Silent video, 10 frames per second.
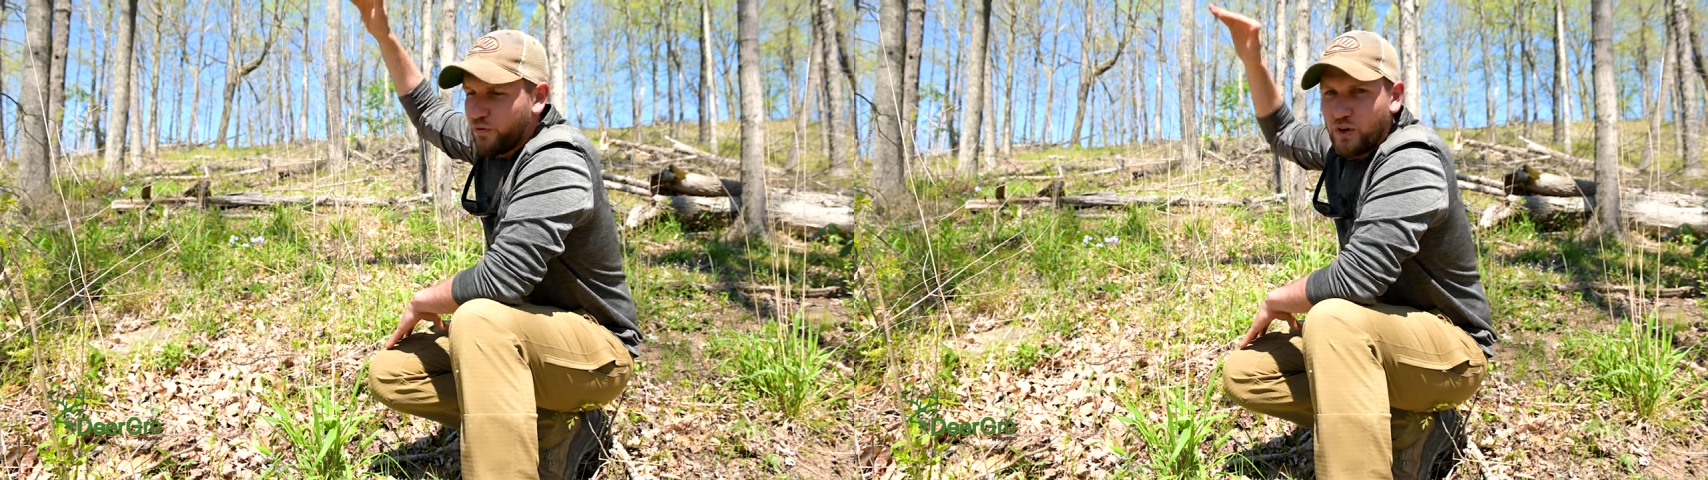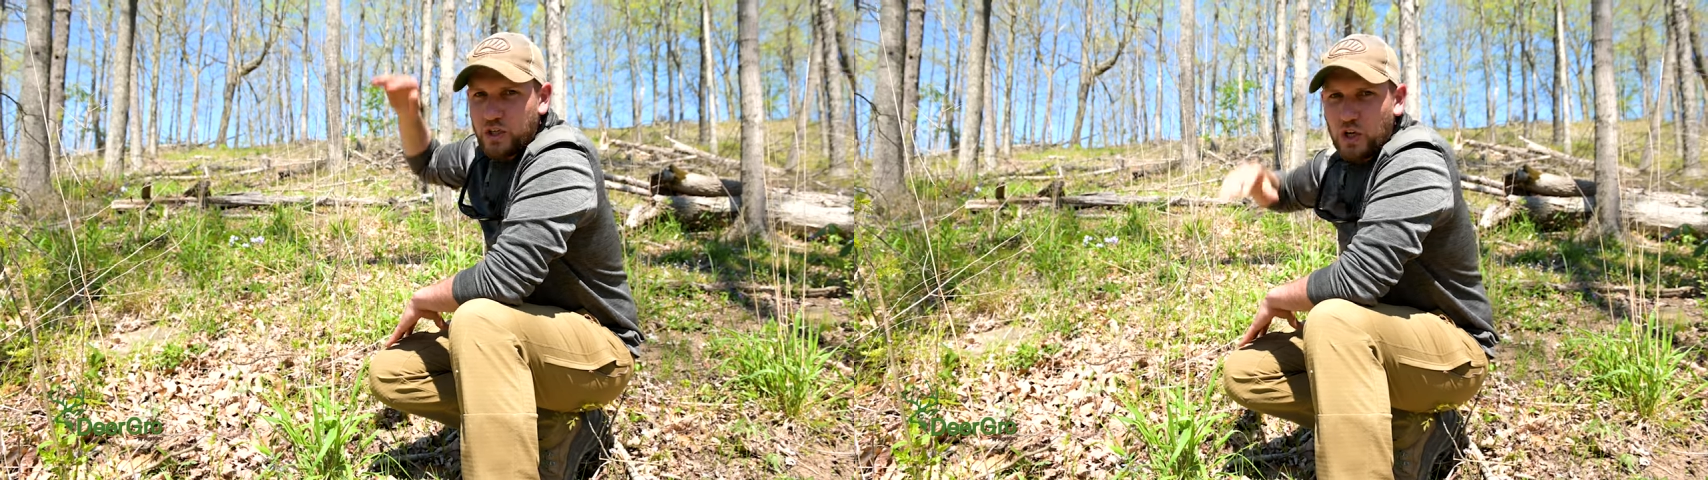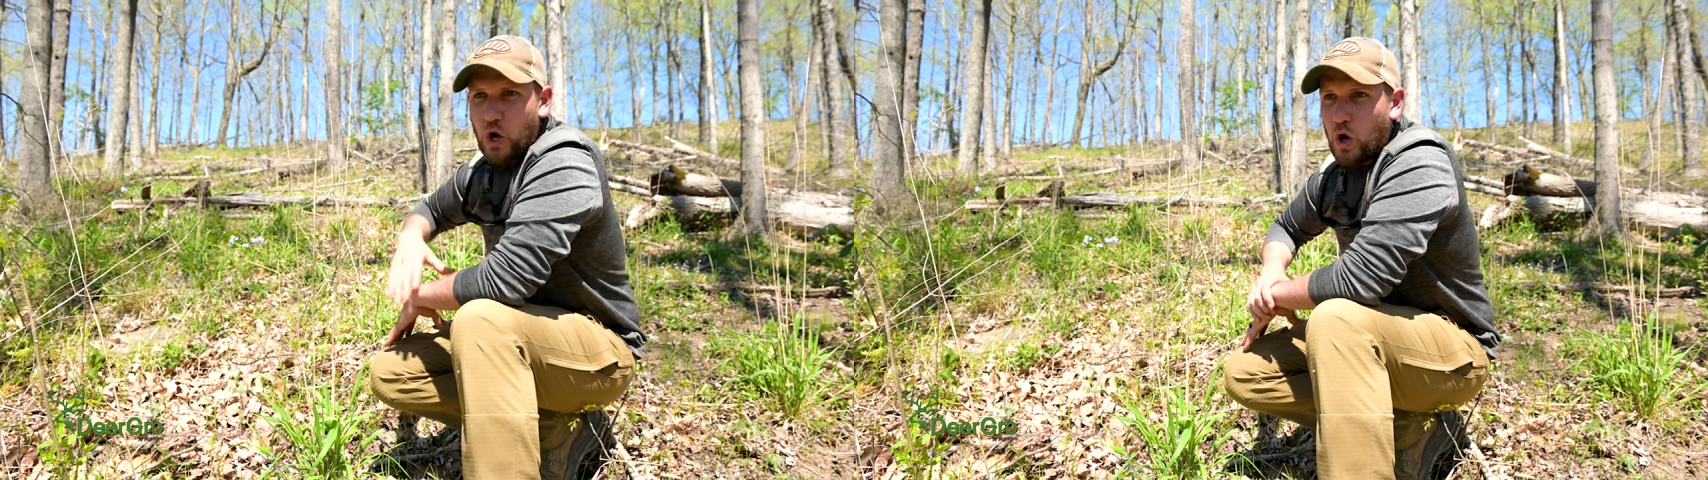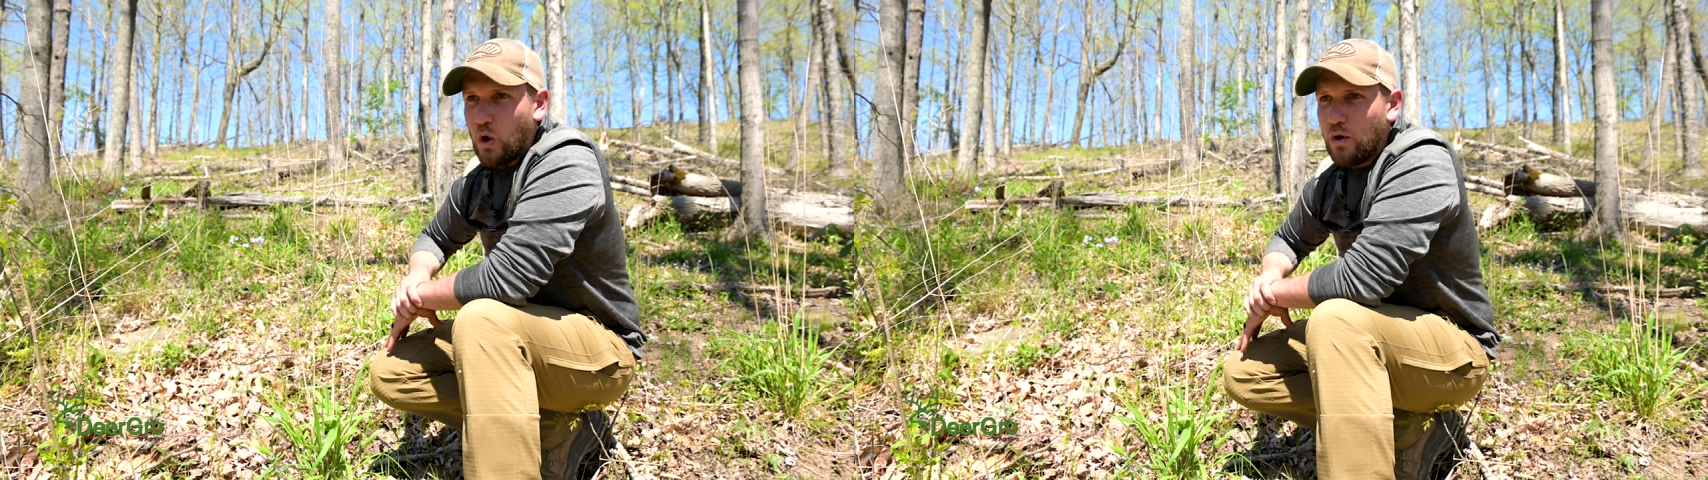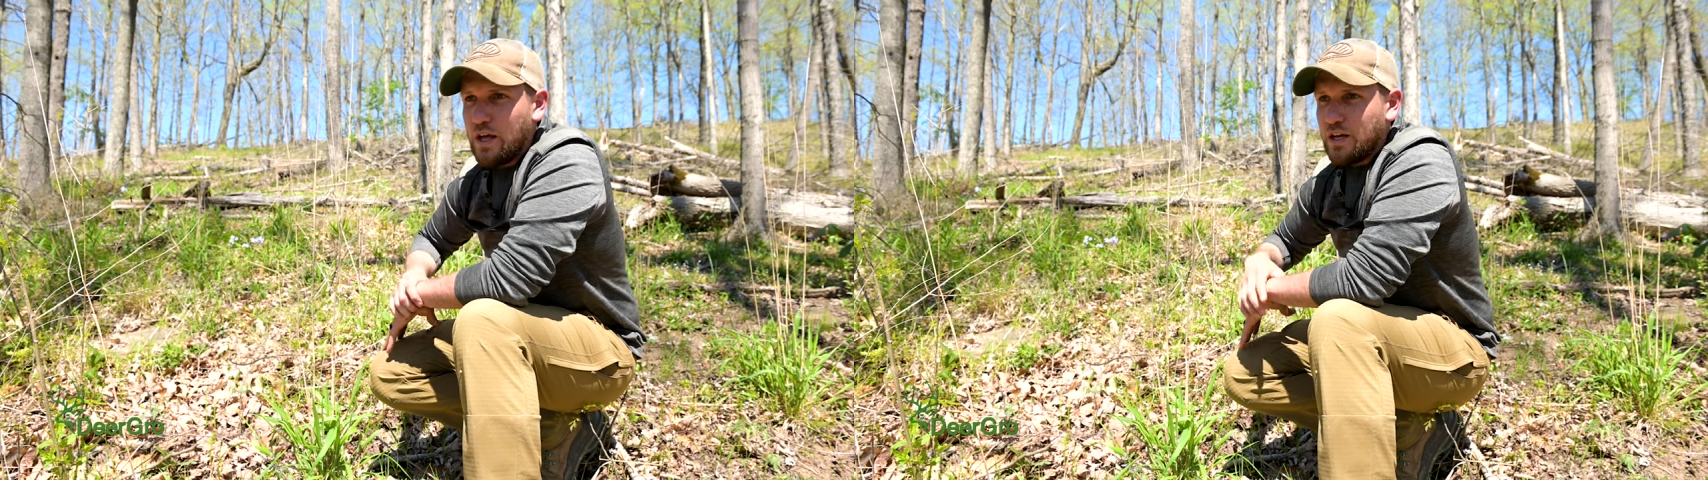foot
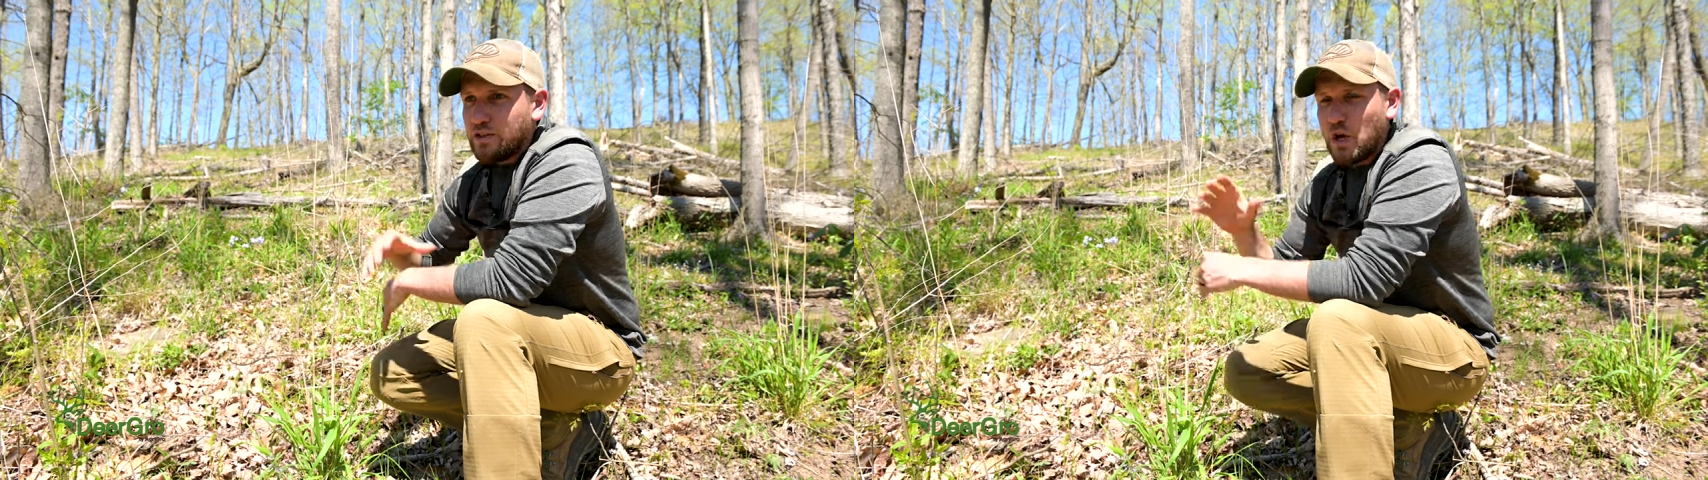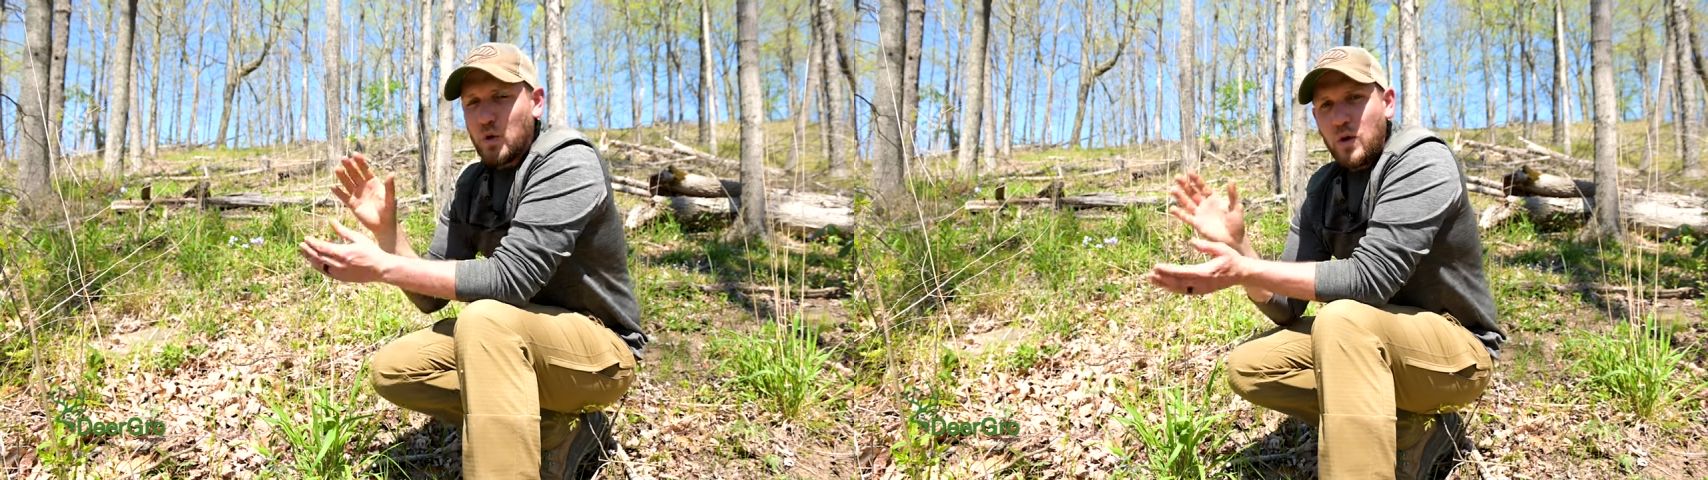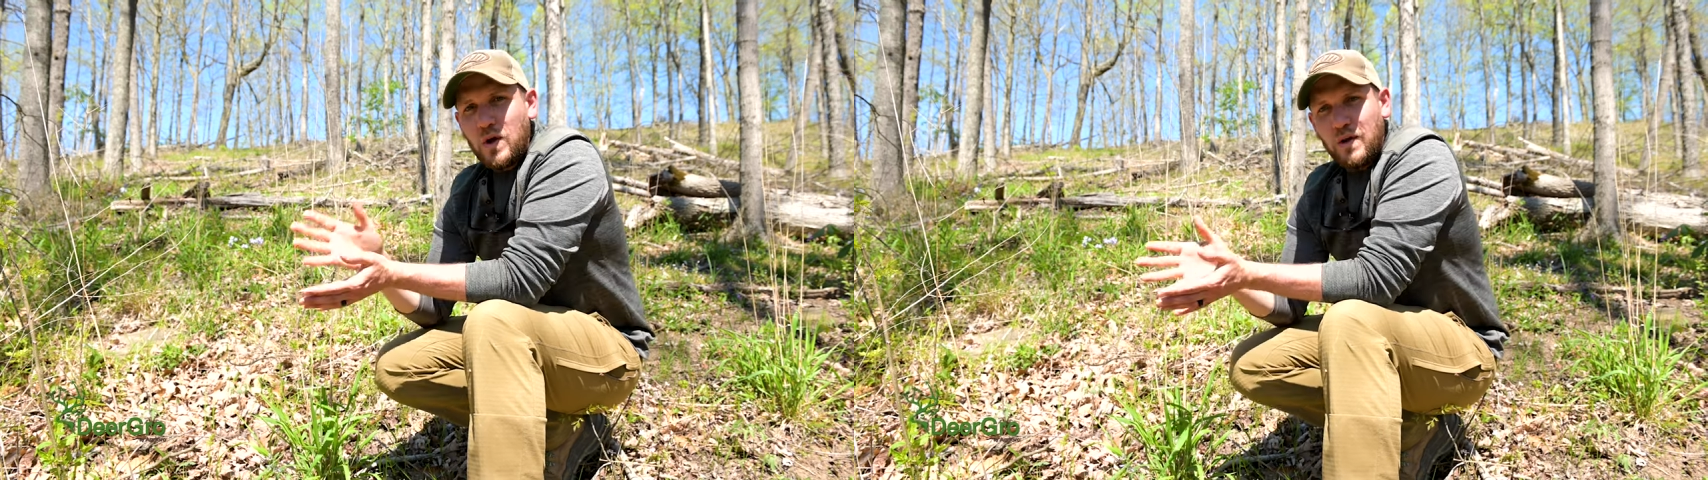tall. So